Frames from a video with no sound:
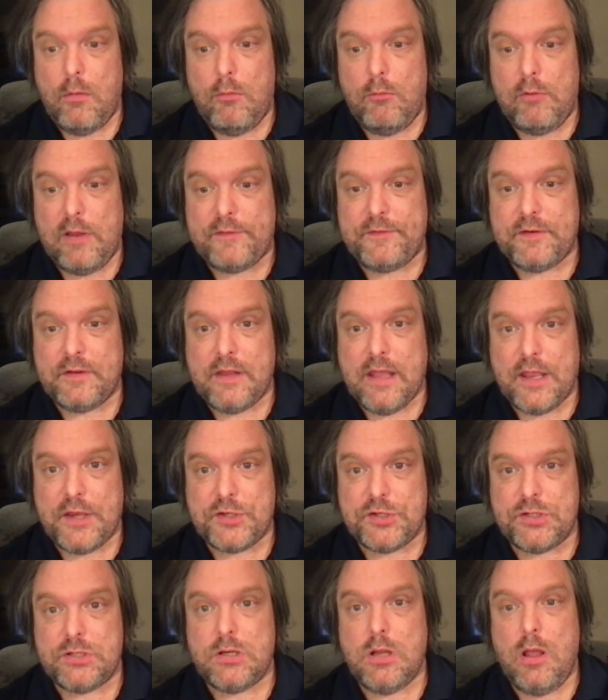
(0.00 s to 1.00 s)

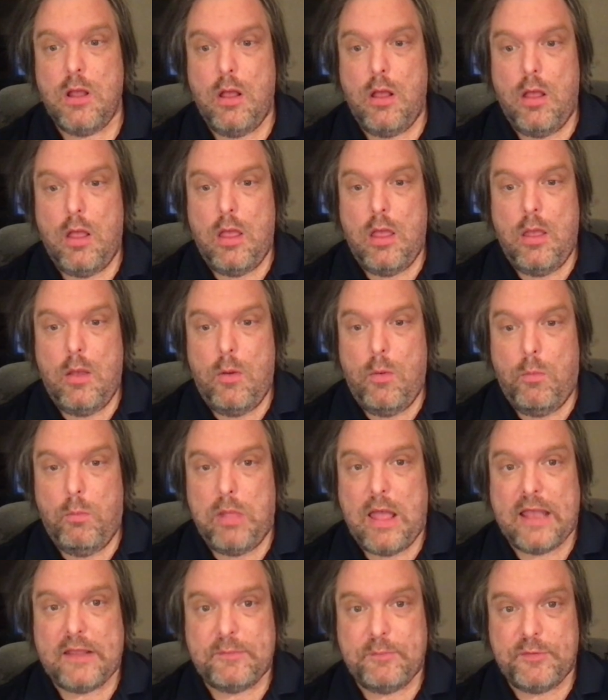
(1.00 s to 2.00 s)
resignation.
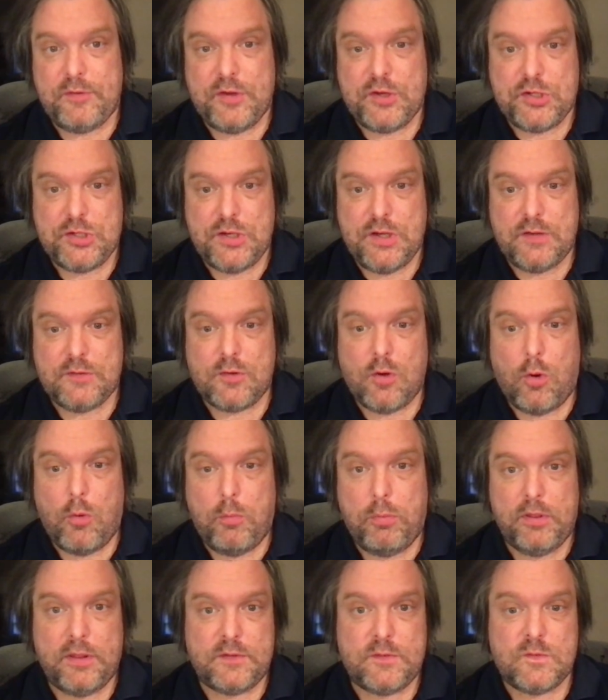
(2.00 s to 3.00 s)
Black's position is
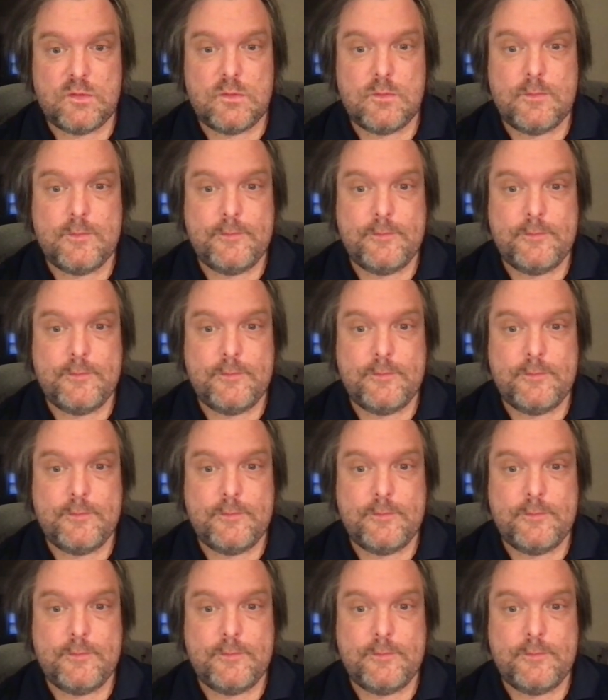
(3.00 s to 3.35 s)
hopeless,